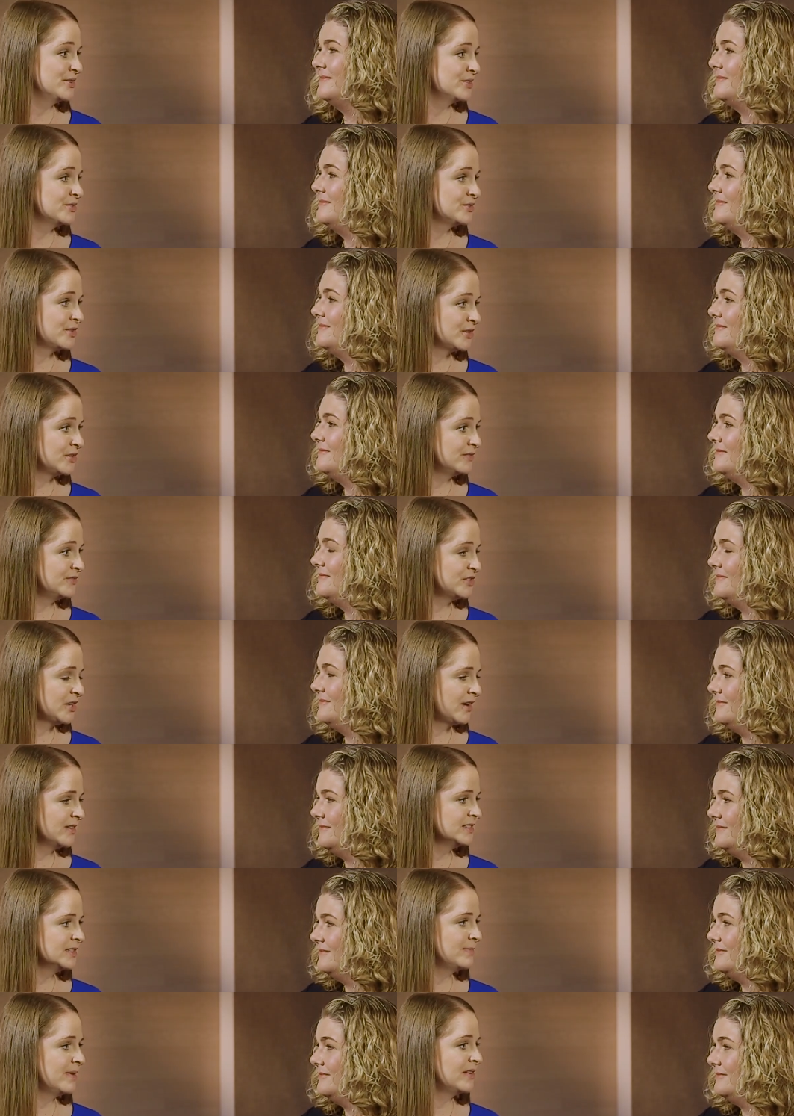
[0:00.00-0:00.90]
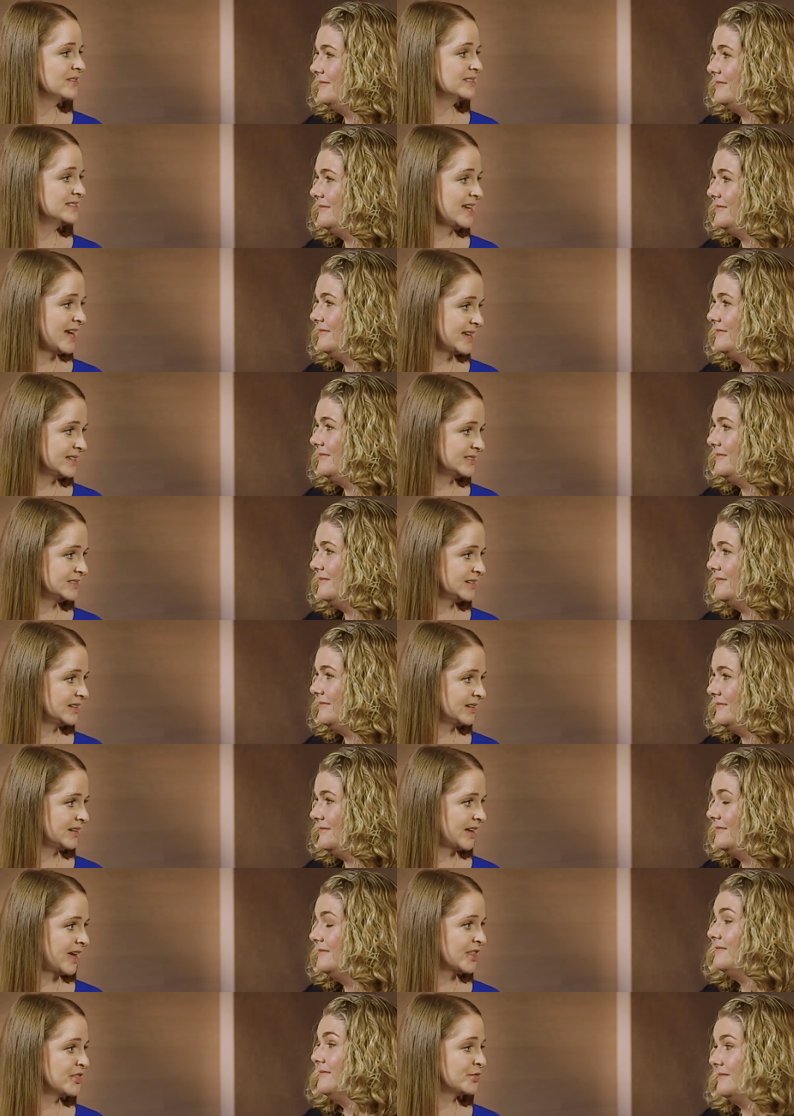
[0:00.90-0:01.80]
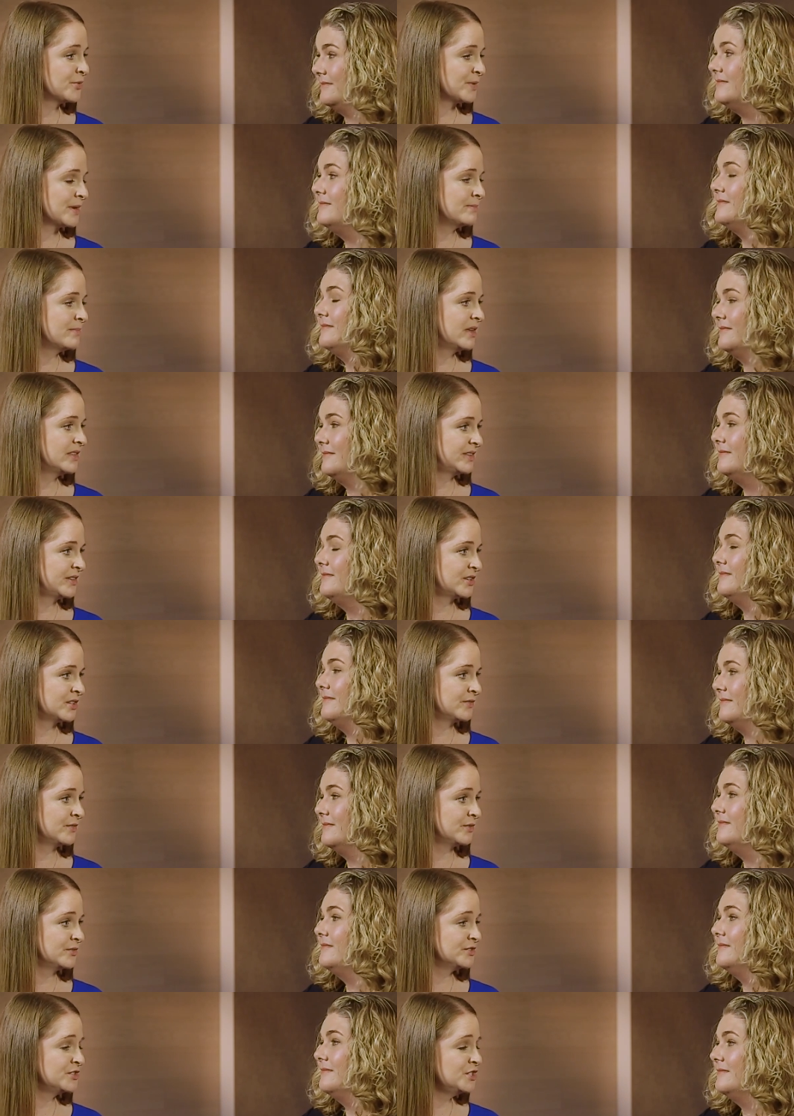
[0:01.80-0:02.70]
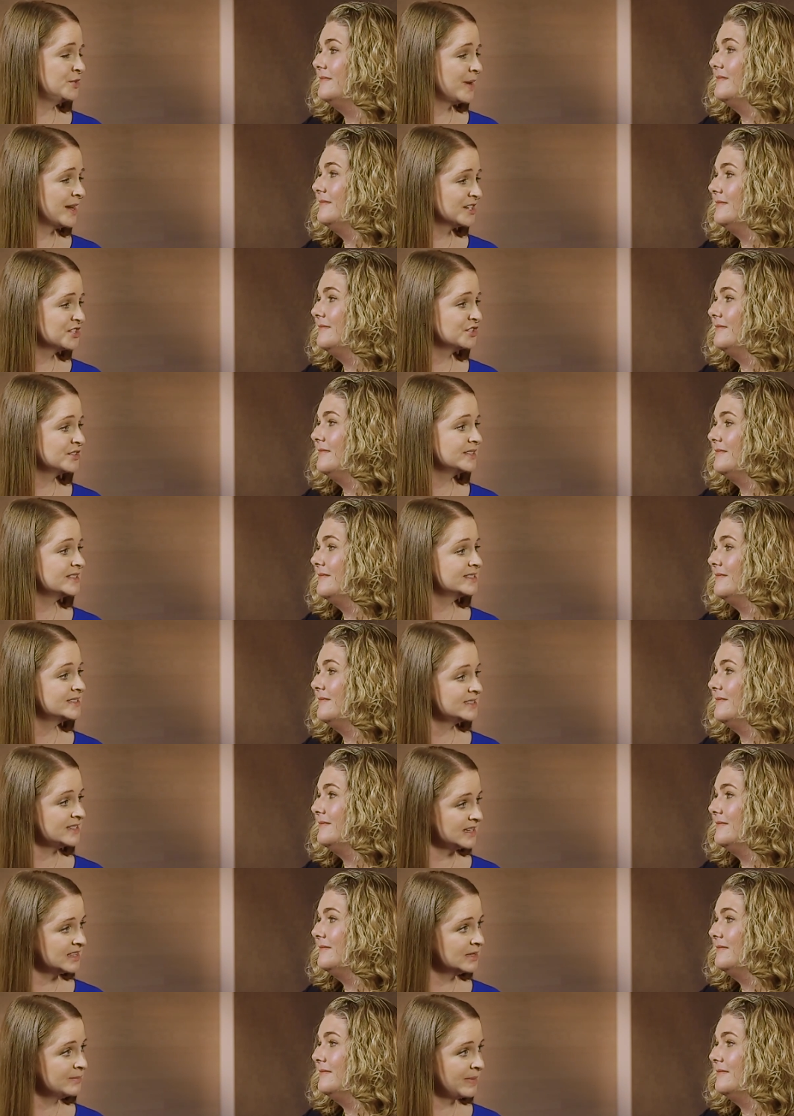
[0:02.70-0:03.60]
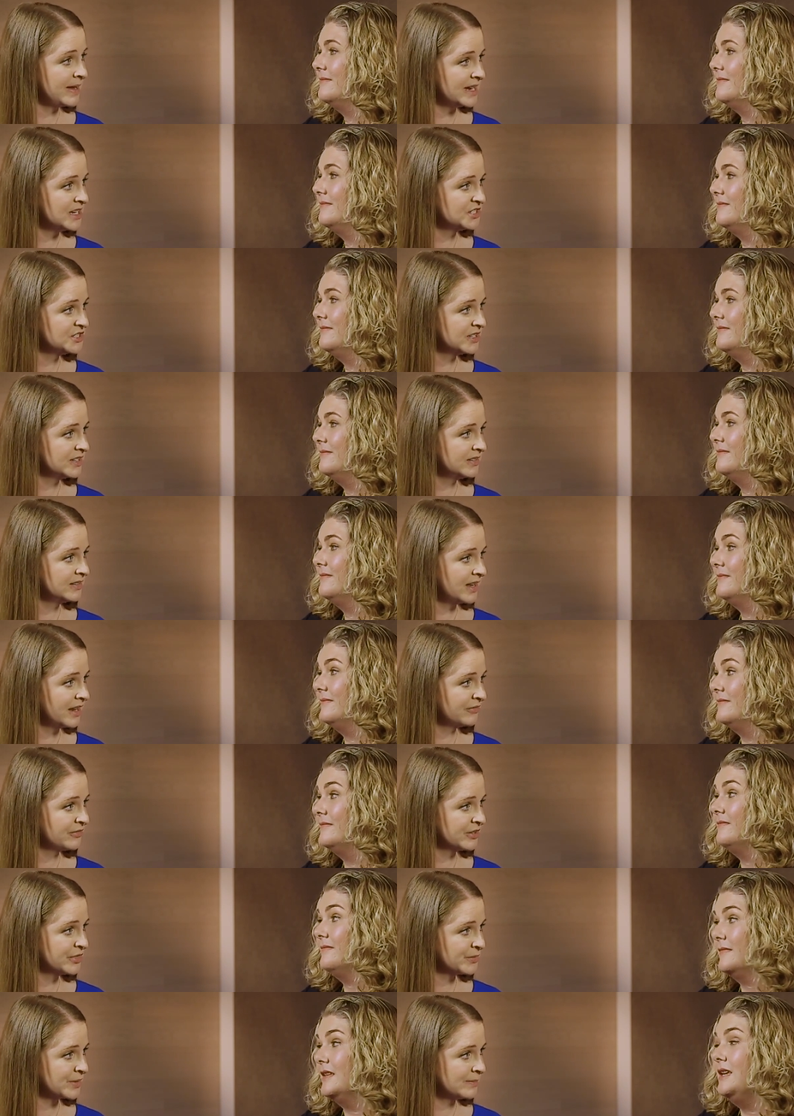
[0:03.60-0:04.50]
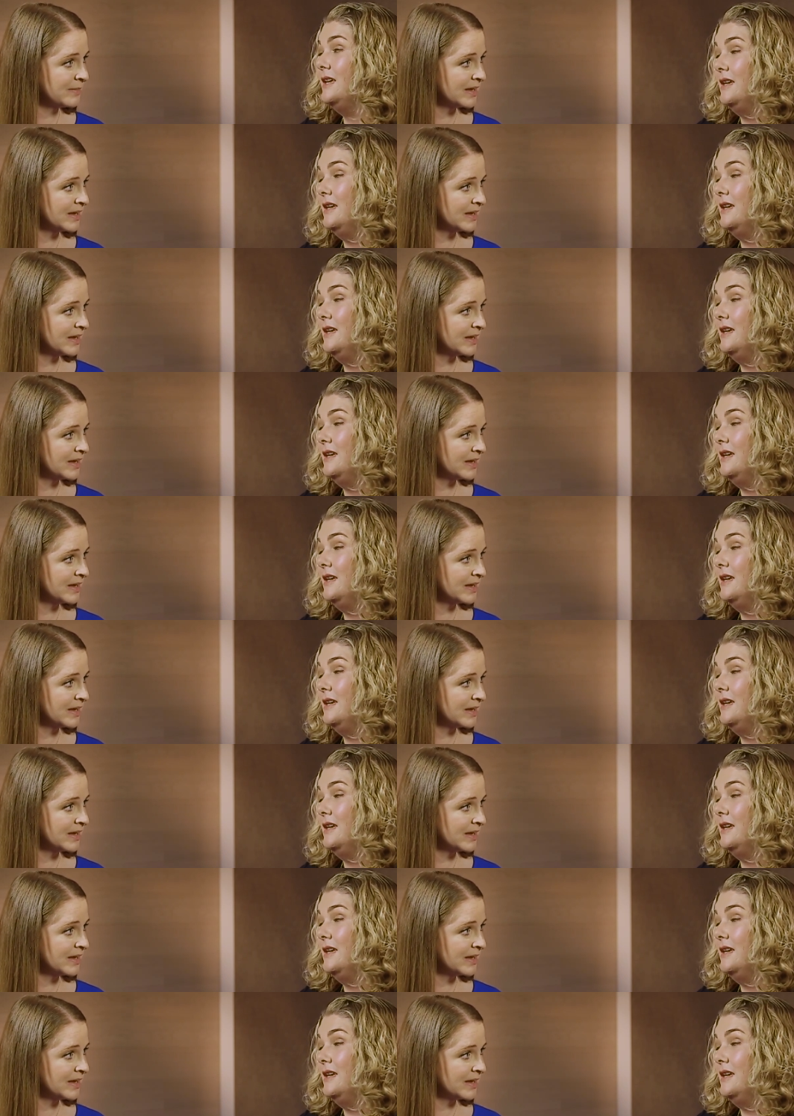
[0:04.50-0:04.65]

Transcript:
Speaker 1: So you've talked about testing at three-month intervals. Do you actually see the patient every three